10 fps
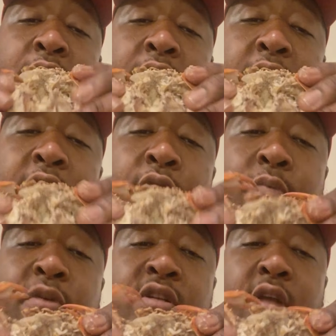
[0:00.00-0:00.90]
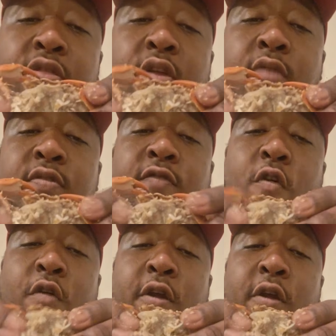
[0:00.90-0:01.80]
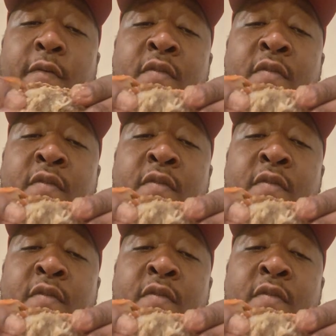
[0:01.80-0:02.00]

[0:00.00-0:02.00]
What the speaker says: and then we're gonna push our thumbs forward